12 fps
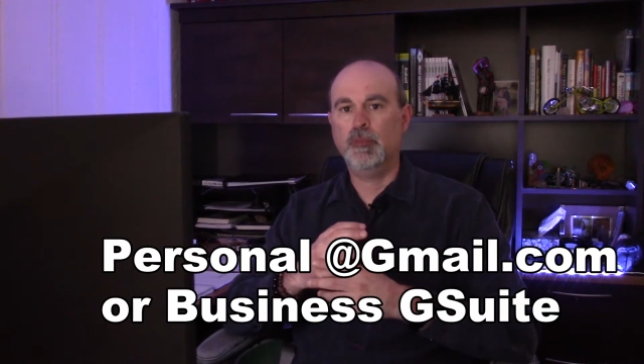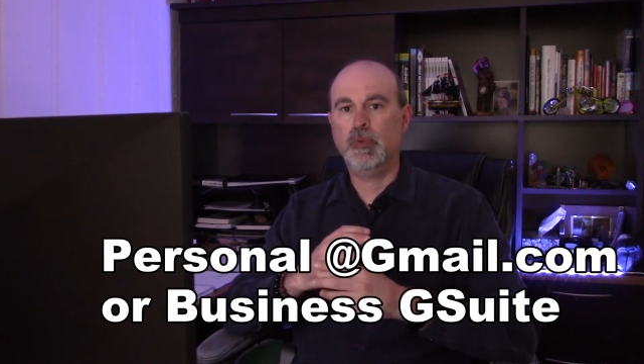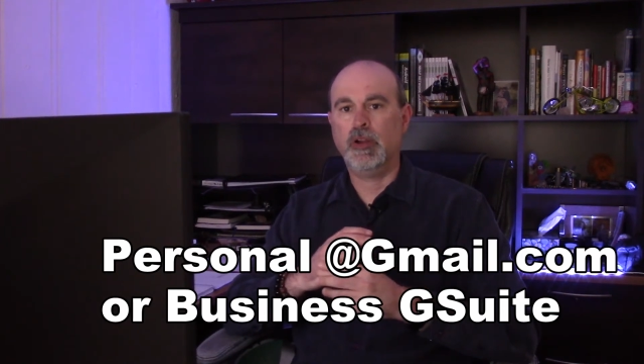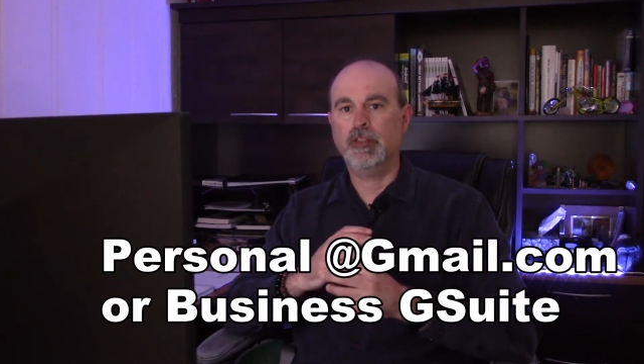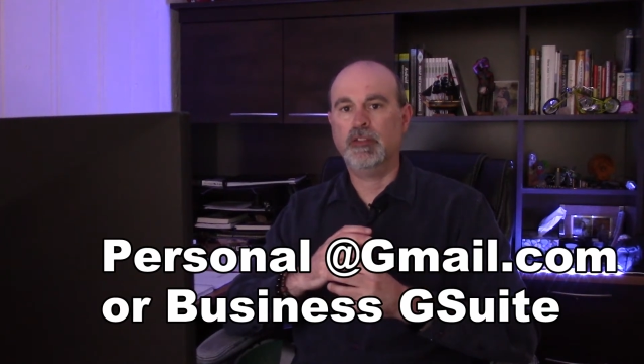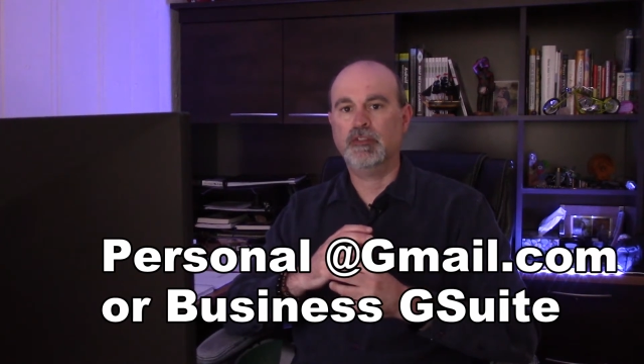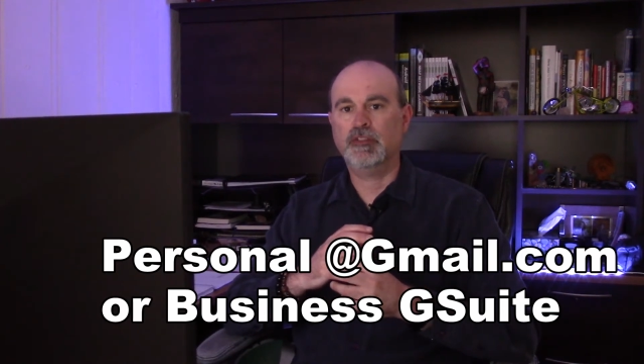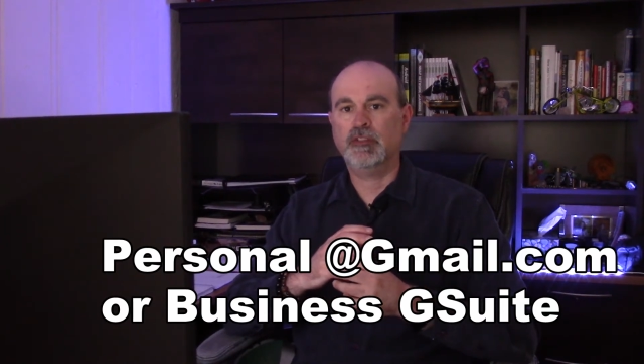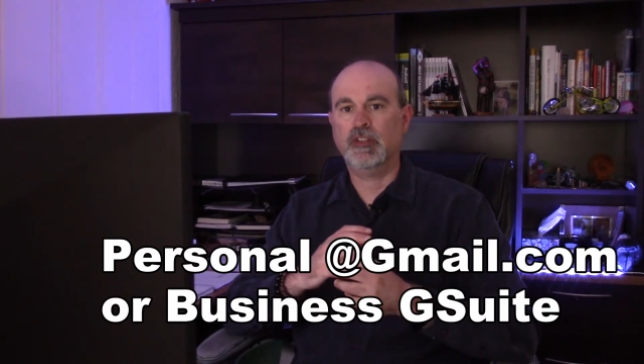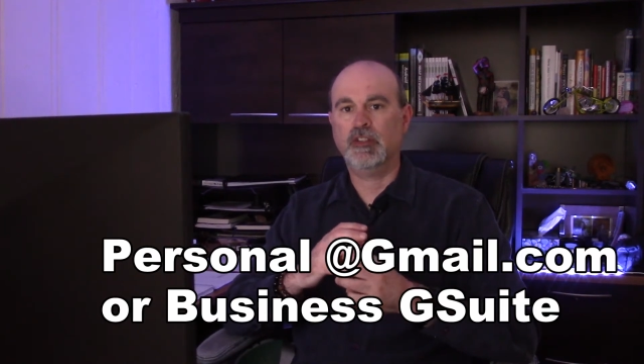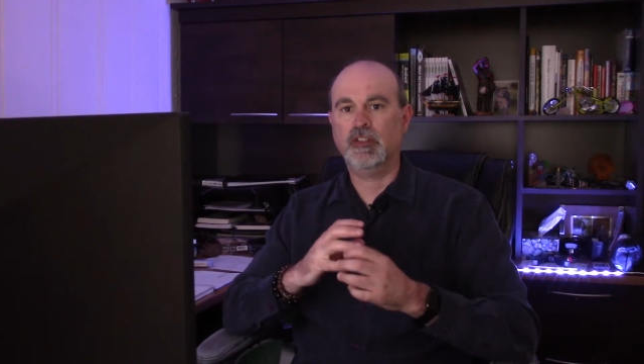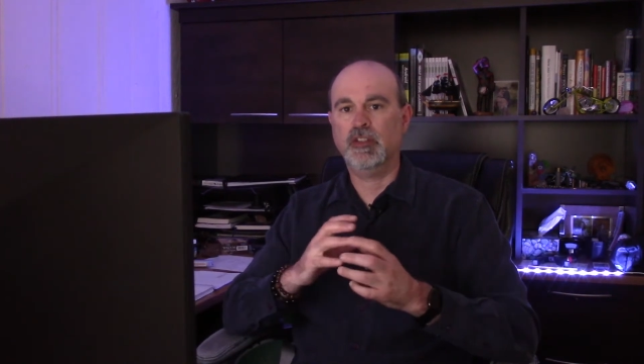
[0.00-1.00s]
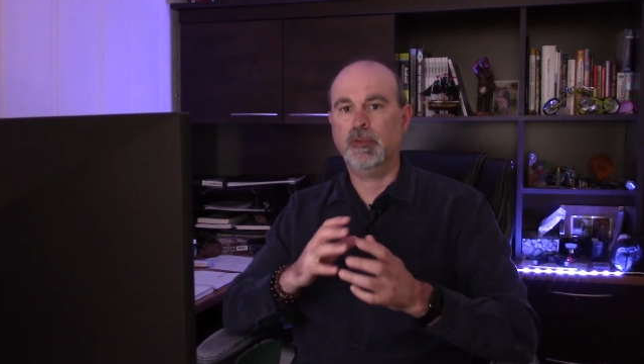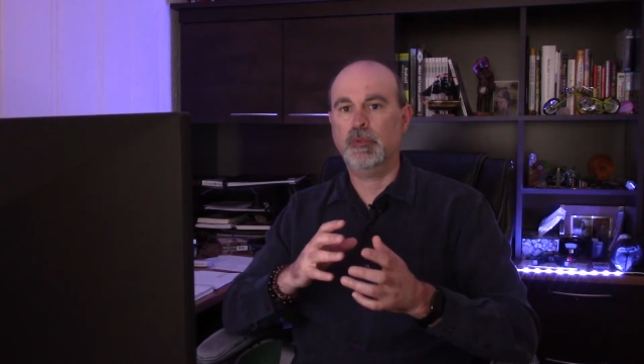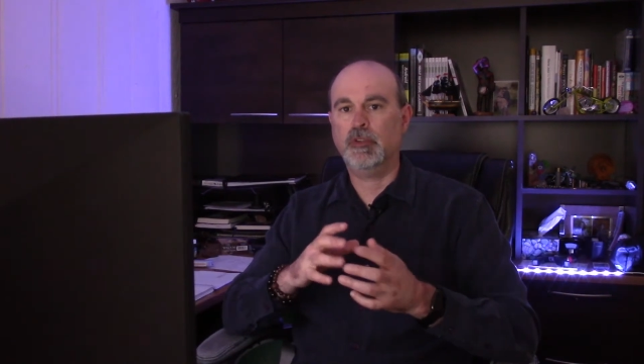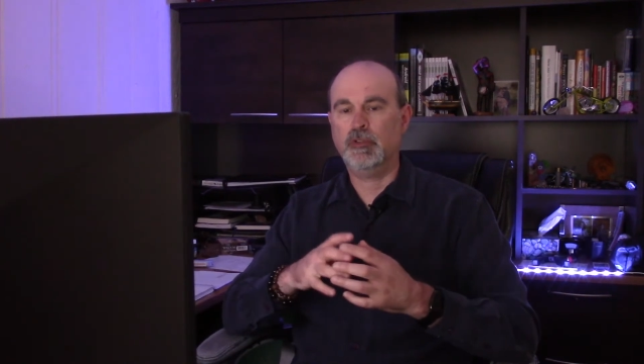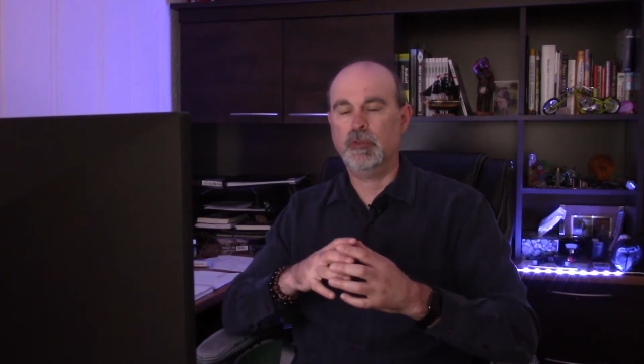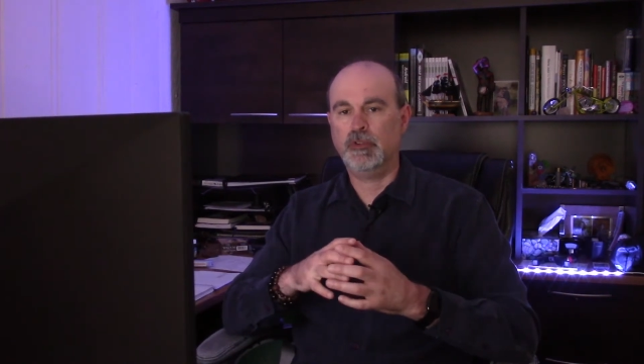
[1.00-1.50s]
but there's a
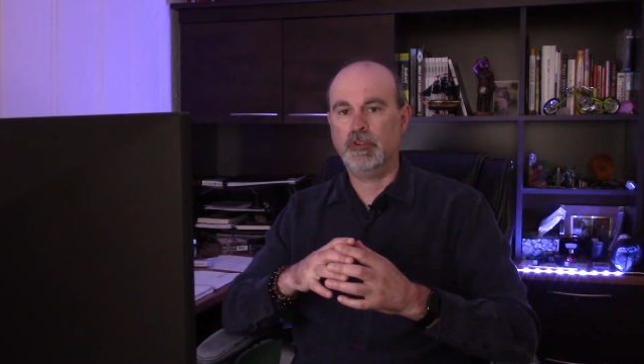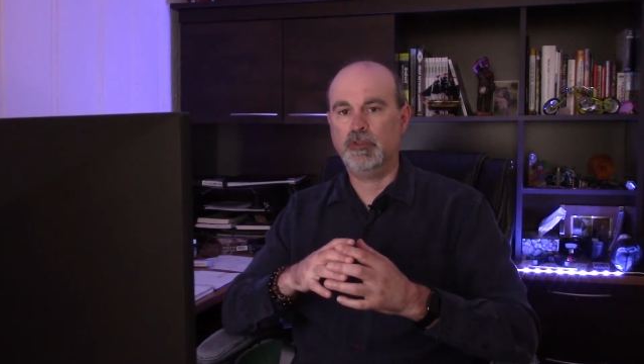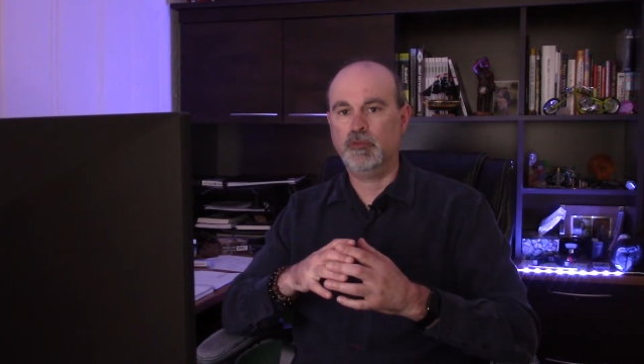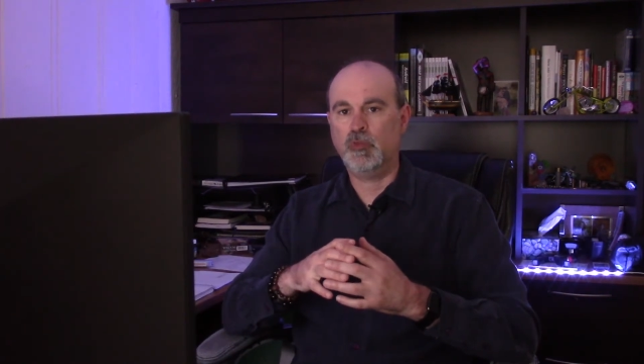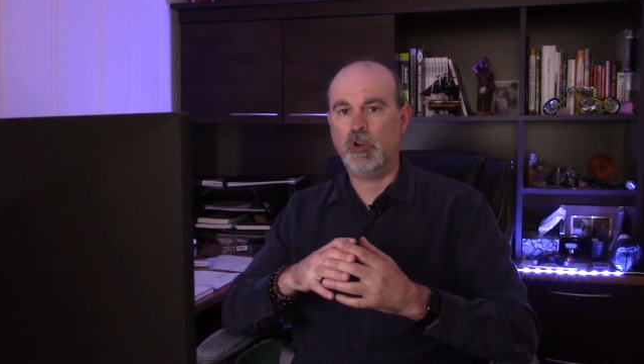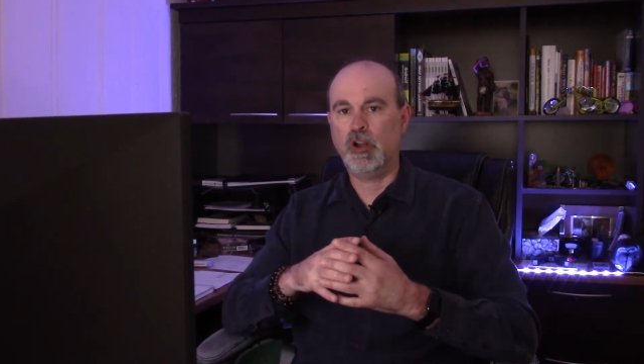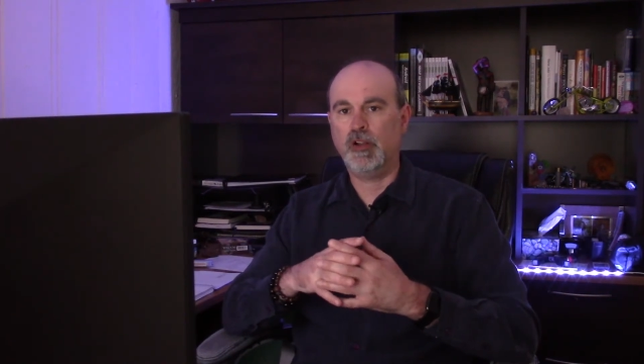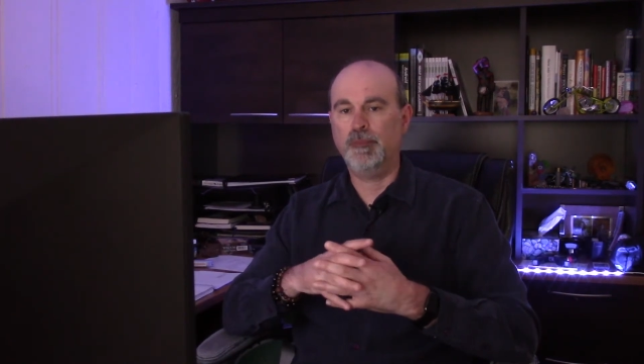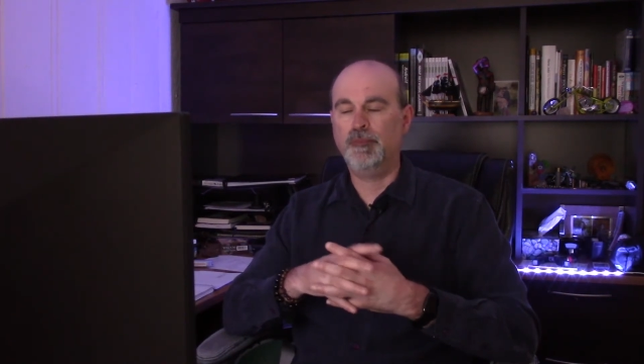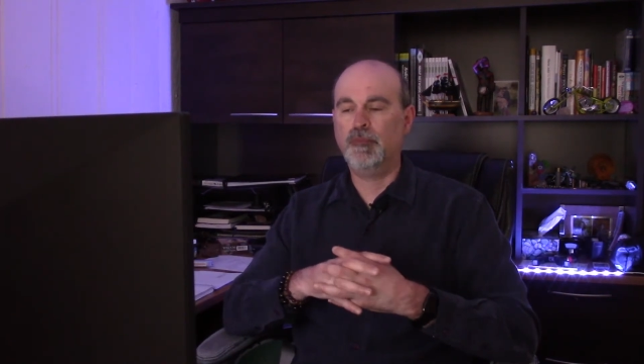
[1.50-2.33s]
limit to it as well.